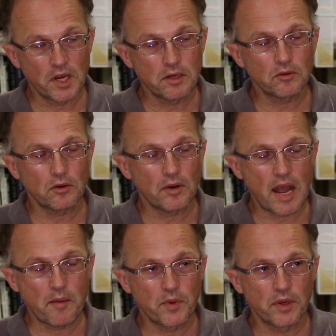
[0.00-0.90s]
changes that are
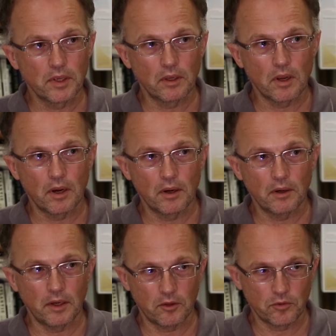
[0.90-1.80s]
happening
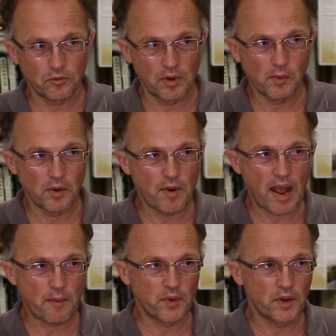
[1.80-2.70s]
are extremely
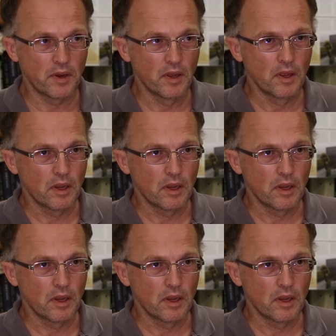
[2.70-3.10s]
rapid.